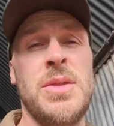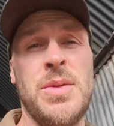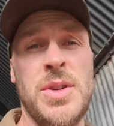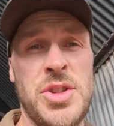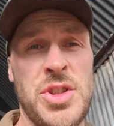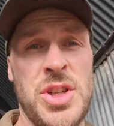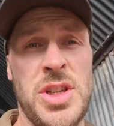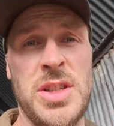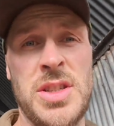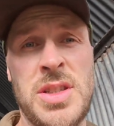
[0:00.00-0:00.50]

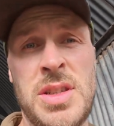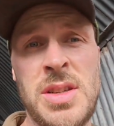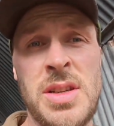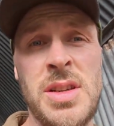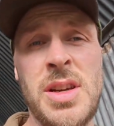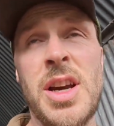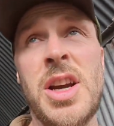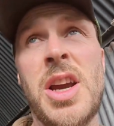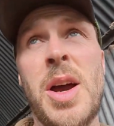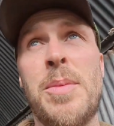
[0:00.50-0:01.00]
which is
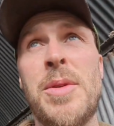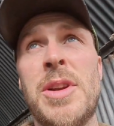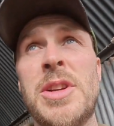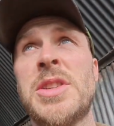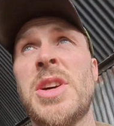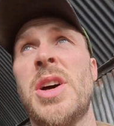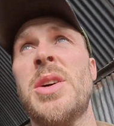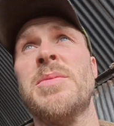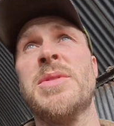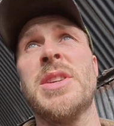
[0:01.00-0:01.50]
a couple of
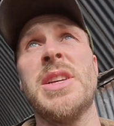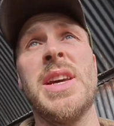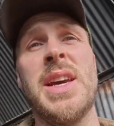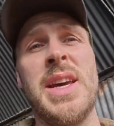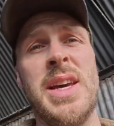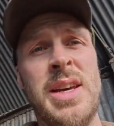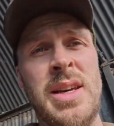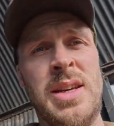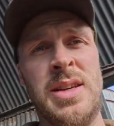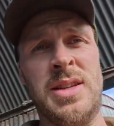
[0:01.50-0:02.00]
times a year.